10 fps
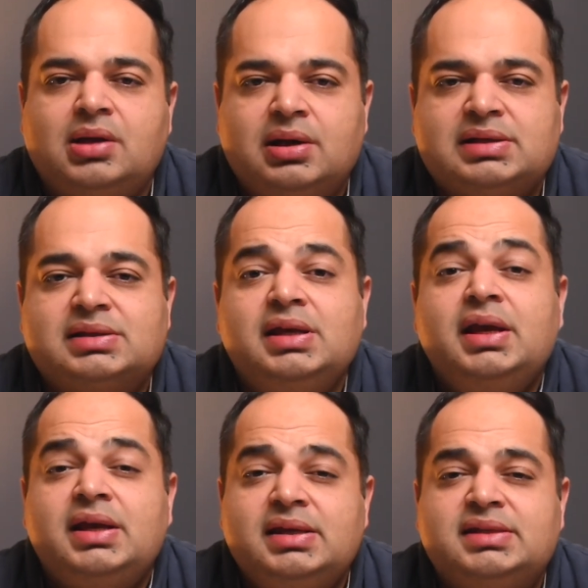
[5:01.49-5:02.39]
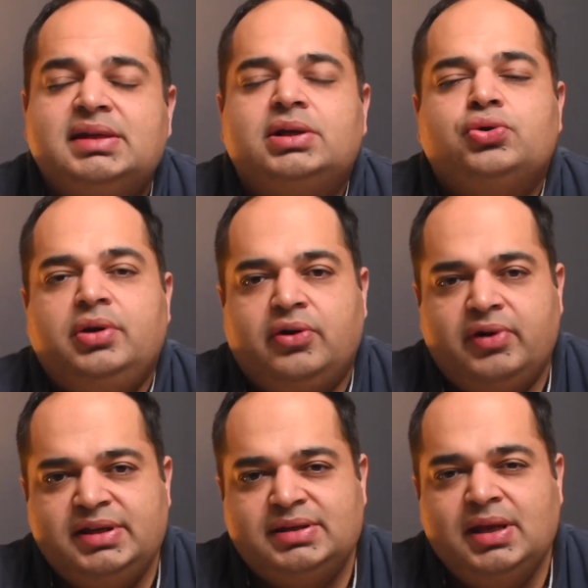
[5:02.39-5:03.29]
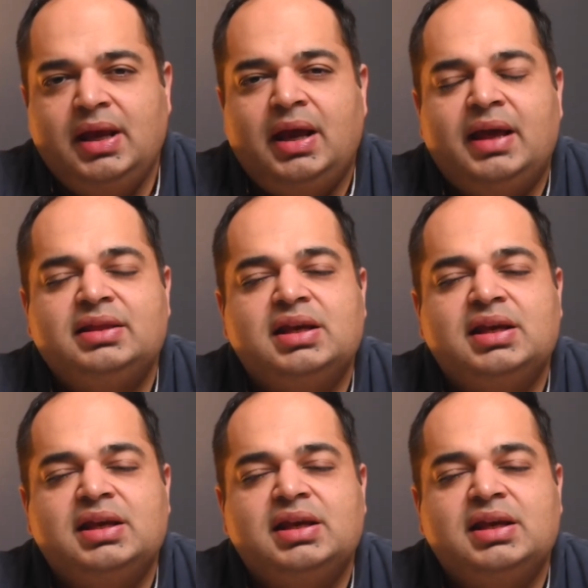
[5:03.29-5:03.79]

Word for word: tasks is set to increase, and the